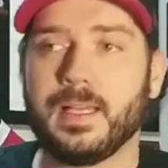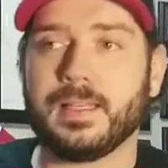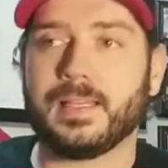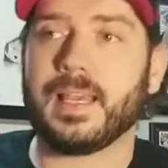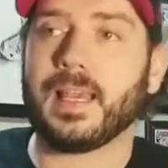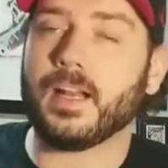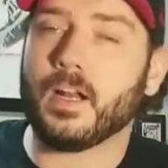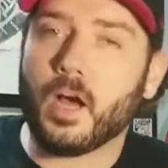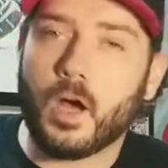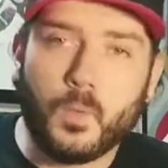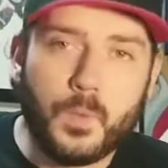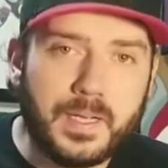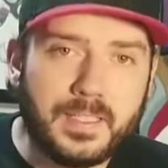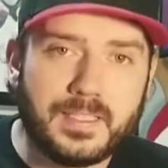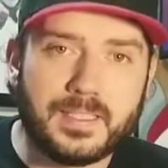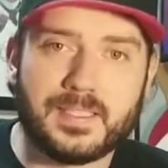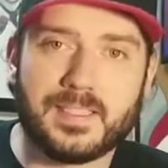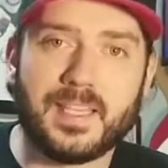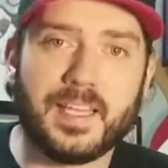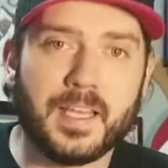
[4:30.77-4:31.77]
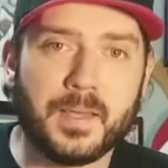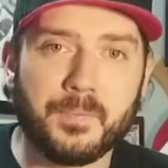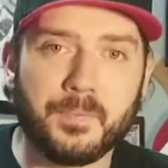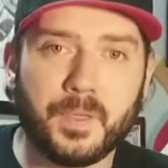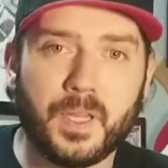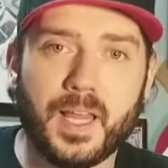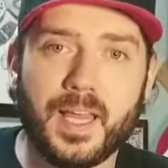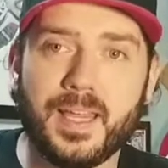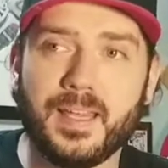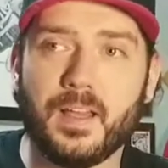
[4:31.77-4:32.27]
Cannot wait to see him
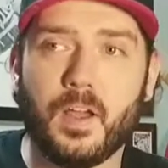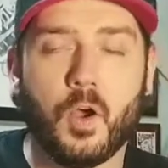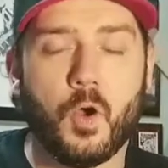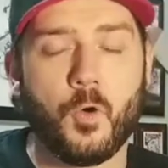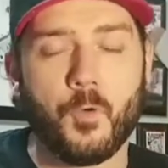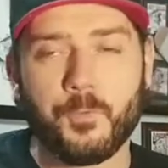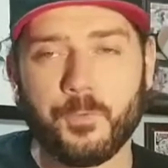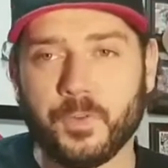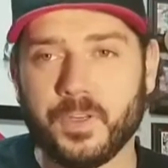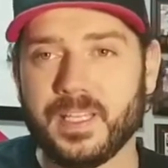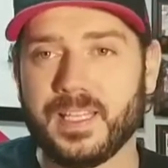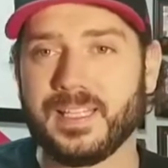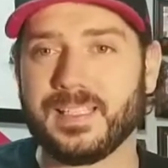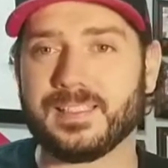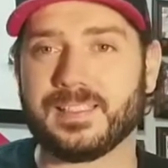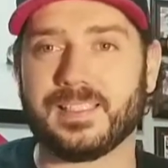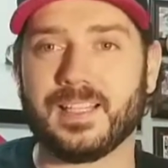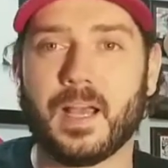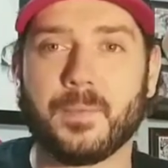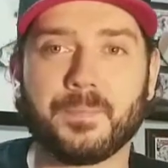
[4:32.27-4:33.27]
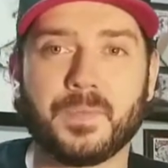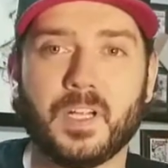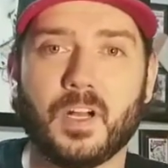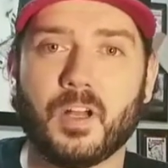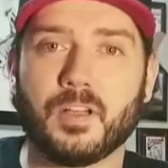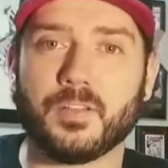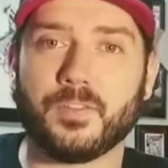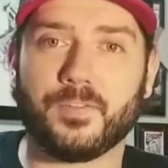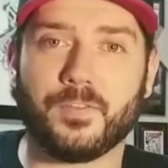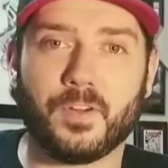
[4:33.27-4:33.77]
play. Hopefully, he's up there
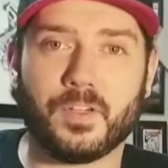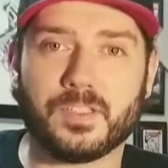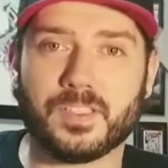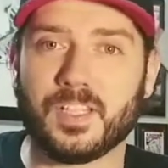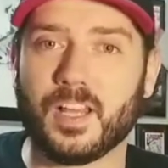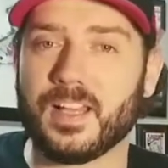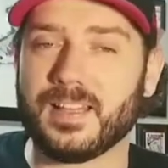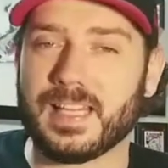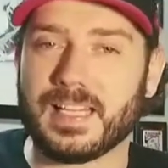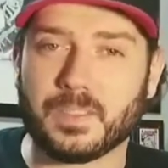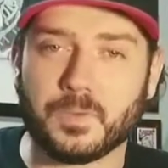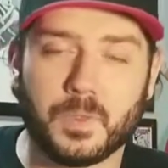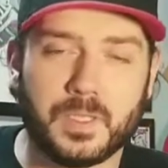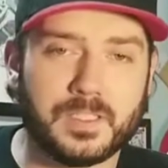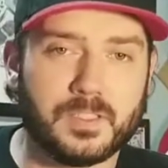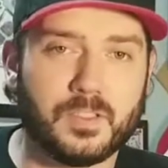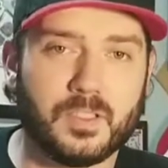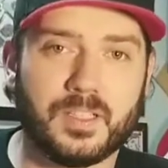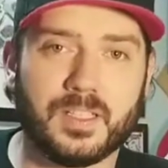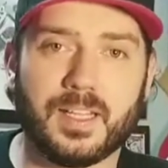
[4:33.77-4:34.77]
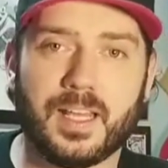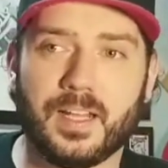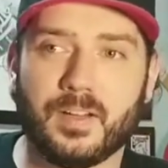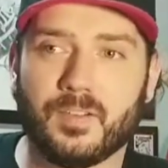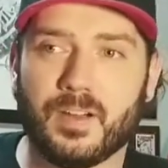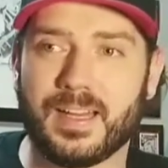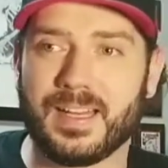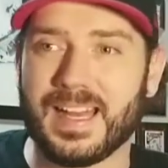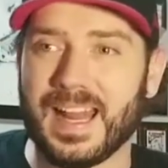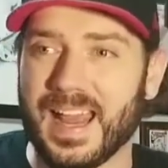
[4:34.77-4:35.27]
on the first line. That's what it's looking like
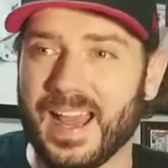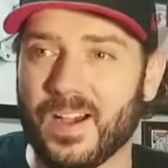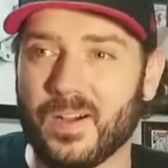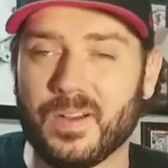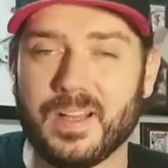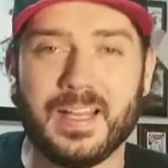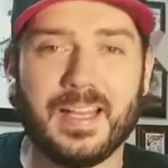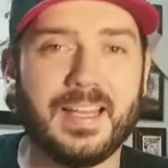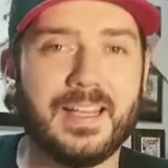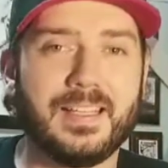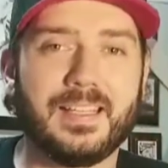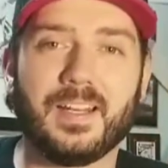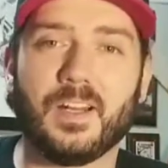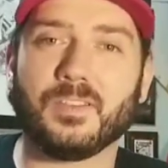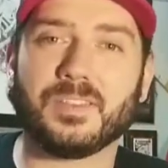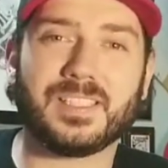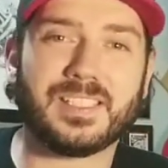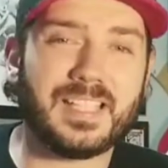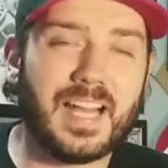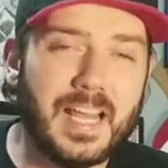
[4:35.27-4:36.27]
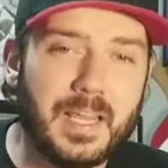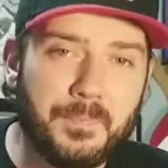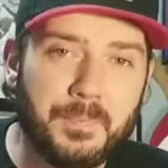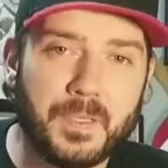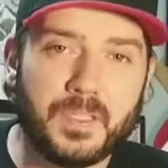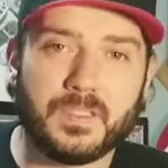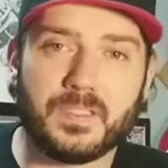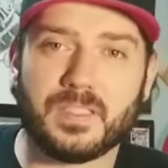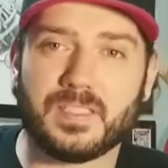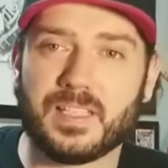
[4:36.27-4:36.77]
right now. You know,
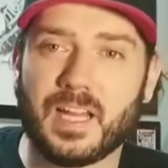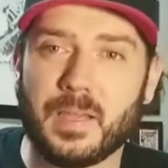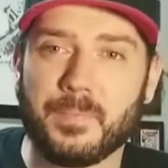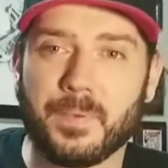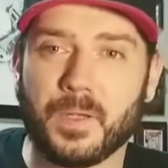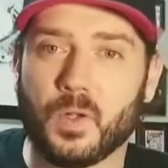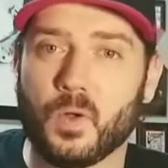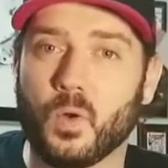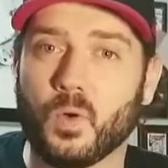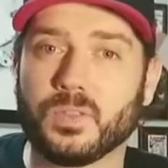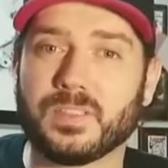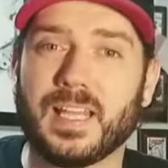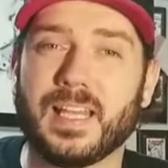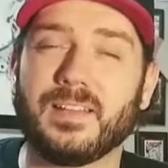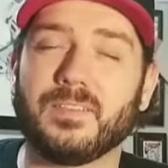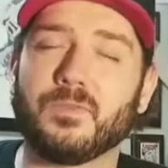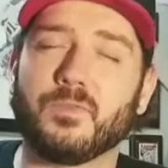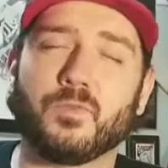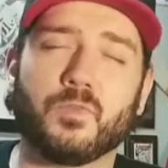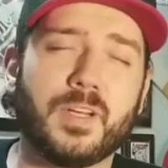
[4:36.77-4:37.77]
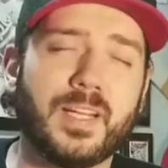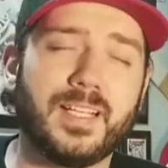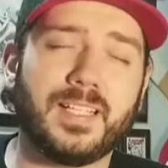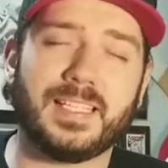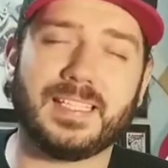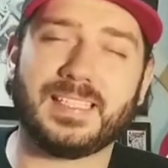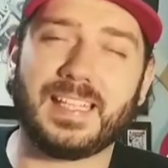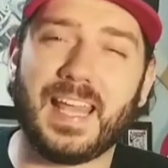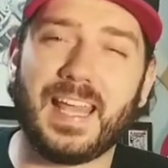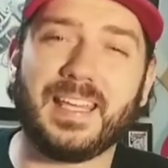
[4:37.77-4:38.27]
sniping, sniping goals, and
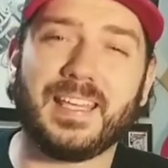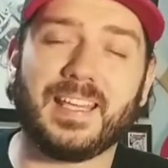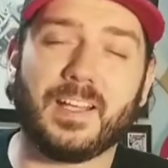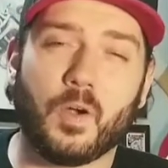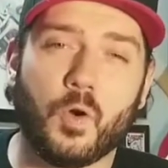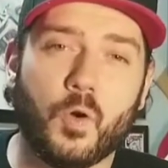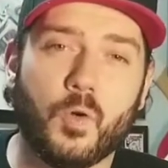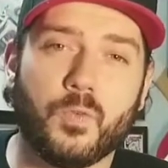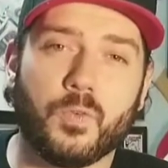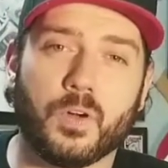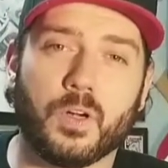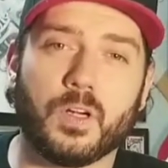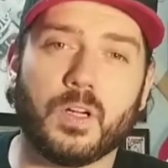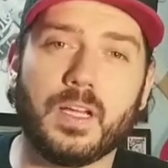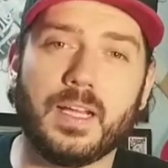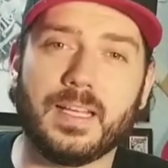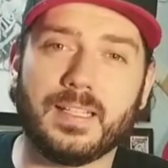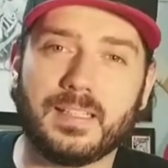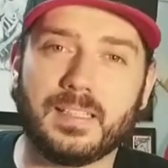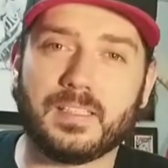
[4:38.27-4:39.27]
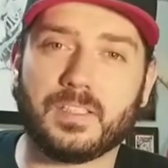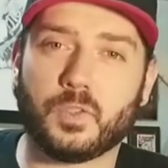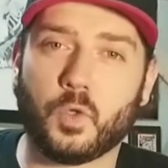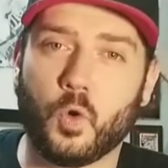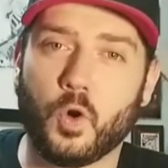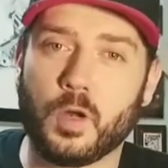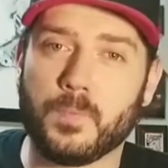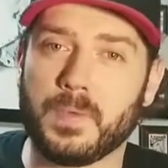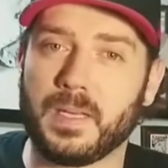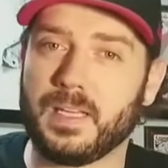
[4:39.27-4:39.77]
really taking over this
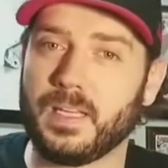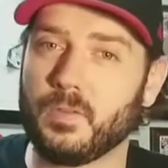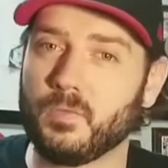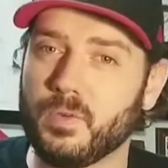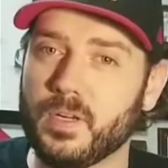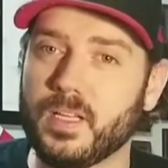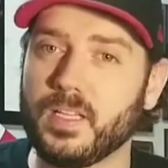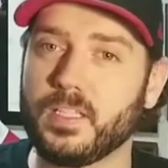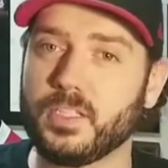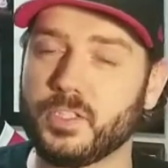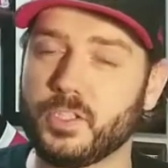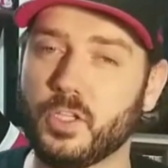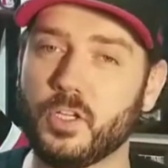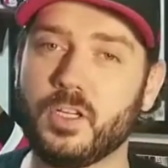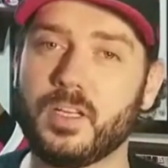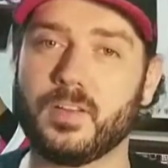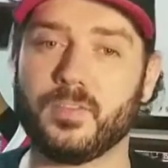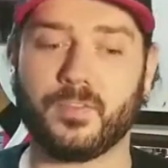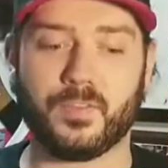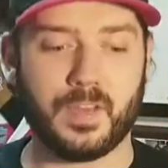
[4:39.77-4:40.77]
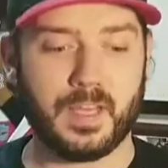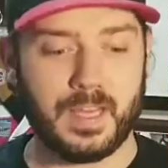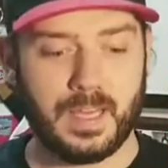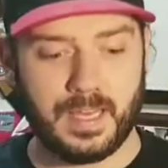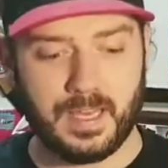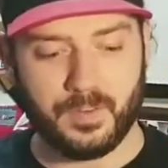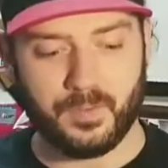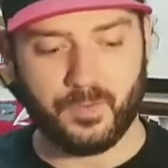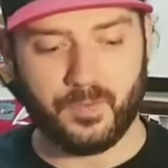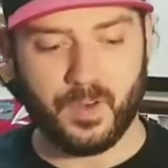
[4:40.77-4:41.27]
tournament. He really should, if
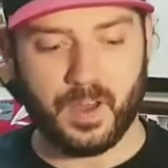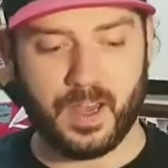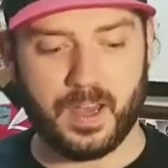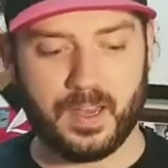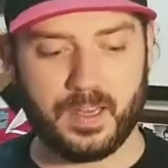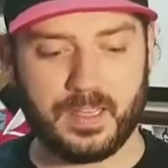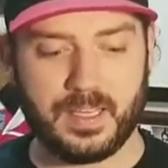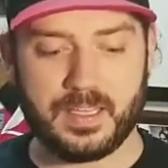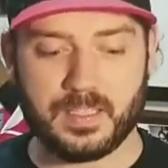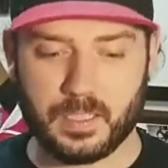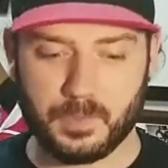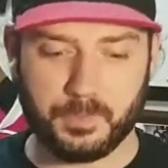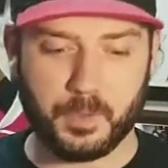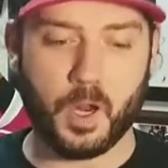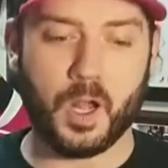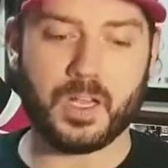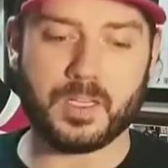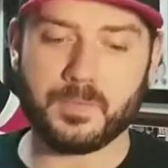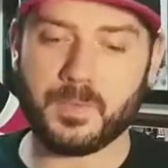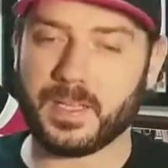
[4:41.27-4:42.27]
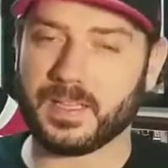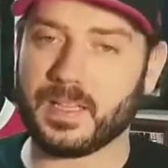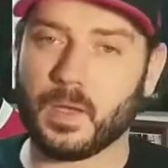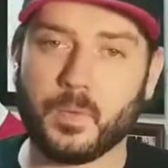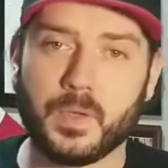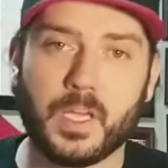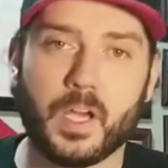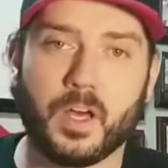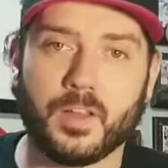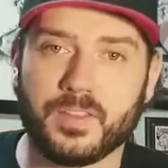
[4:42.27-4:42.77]
if uh, he's the prospect that
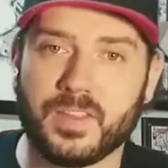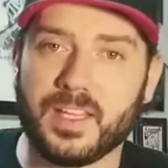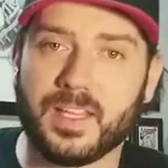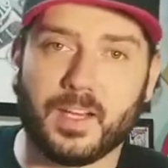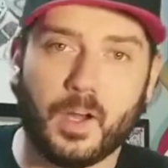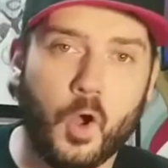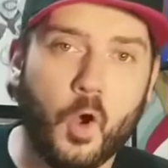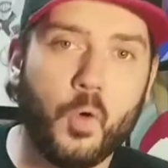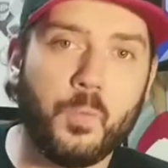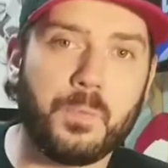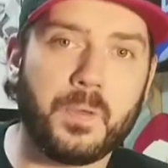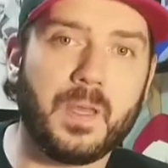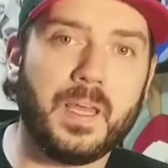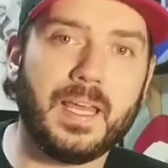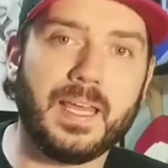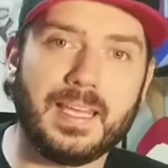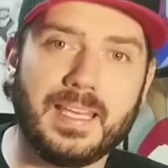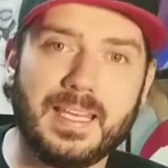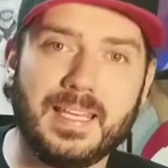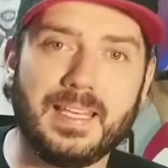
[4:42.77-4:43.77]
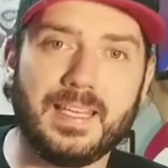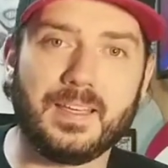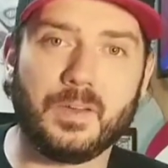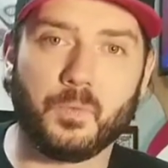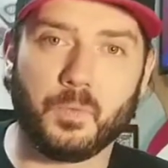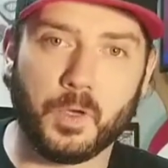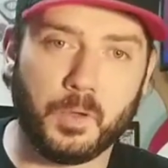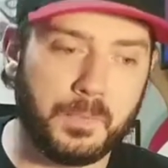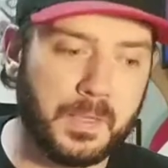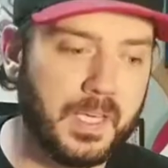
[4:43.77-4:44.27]
we all think and hope he
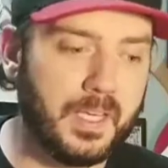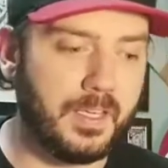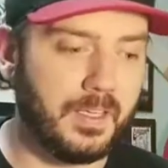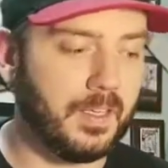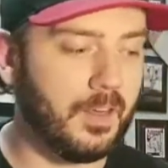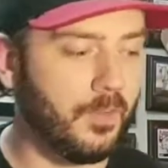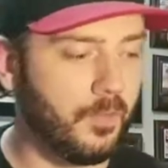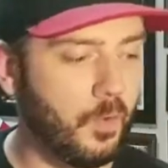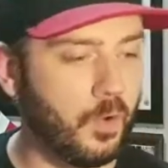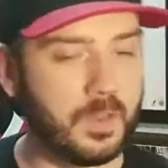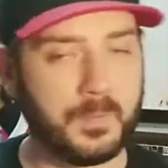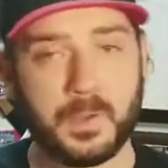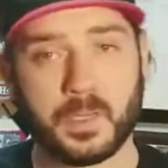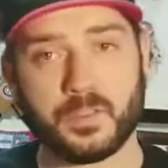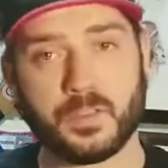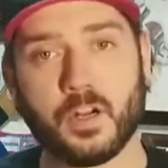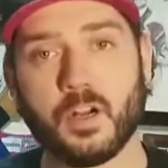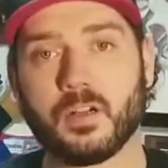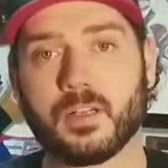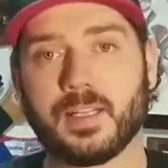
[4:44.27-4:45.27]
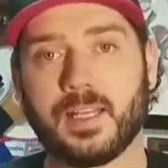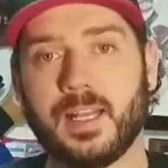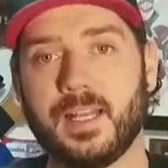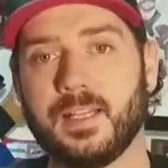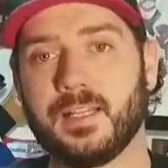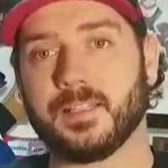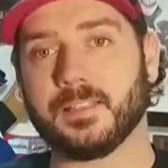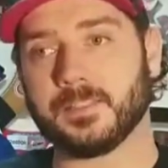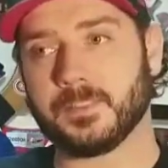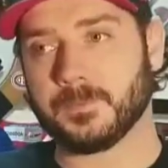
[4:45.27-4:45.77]
will be for the Montreal
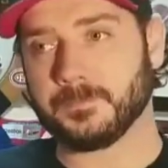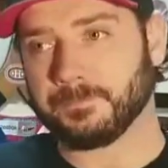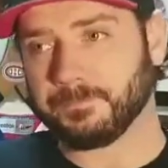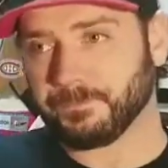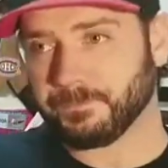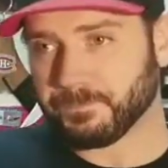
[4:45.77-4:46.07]
Canadiens.